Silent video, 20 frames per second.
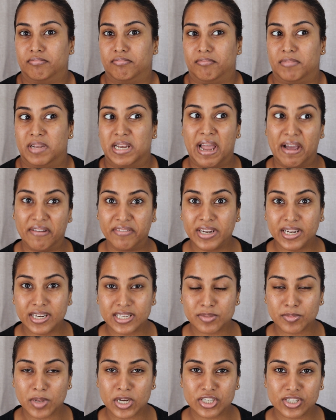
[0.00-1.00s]
love it
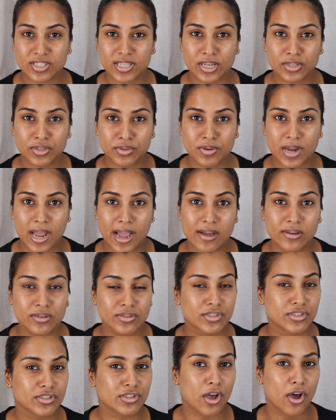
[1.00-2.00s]
as much as I do now.
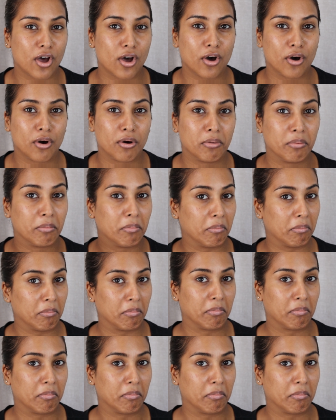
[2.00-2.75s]
So